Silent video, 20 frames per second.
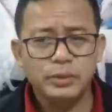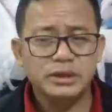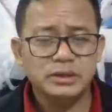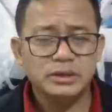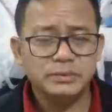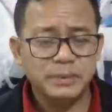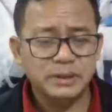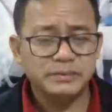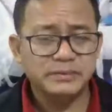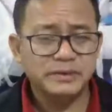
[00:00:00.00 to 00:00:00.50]

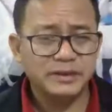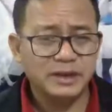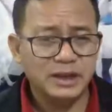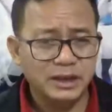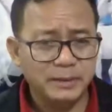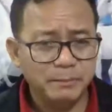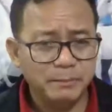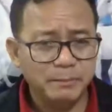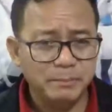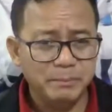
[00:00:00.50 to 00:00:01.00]
specifically
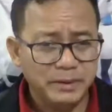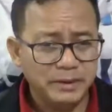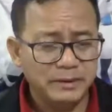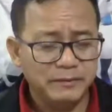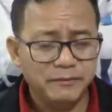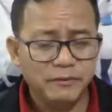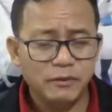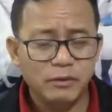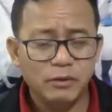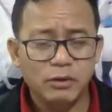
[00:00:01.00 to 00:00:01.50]
mean
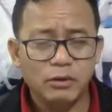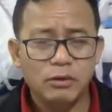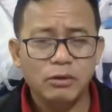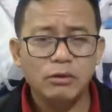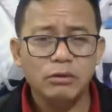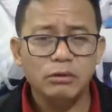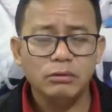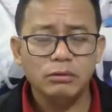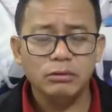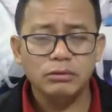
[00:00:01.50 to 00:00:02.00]
for
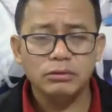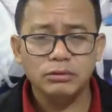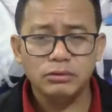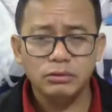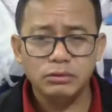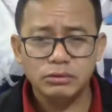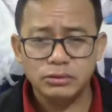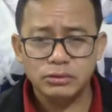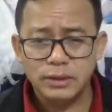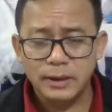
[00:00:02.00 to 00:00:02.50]
all
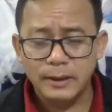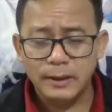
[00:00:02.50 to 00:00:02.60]
those